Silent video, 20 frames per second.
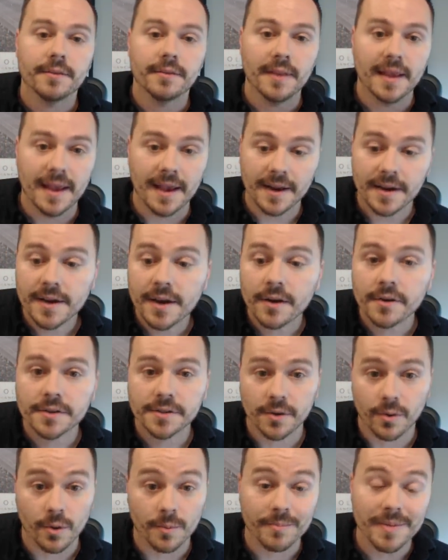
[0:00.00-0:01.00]

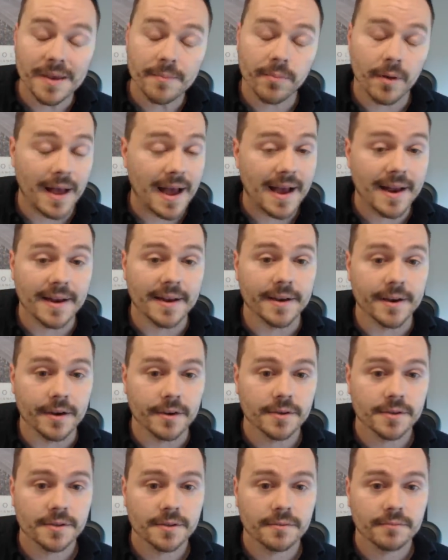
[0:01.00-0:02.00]
Ineos, or people at
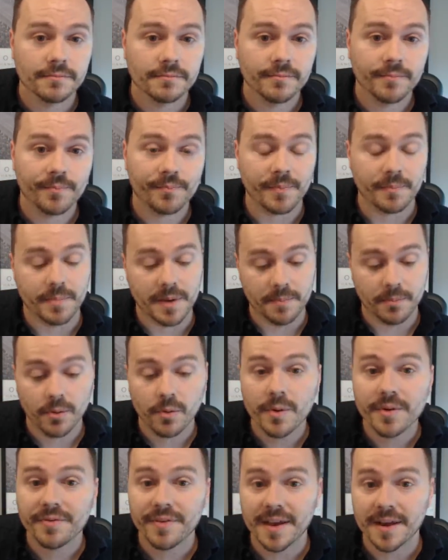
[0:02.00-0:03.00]
Ineos, and people
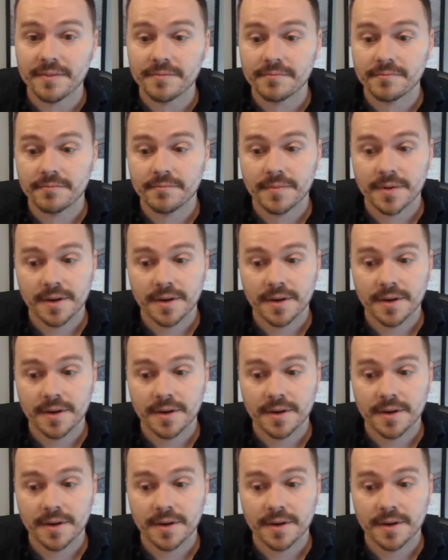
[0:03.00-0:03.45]
within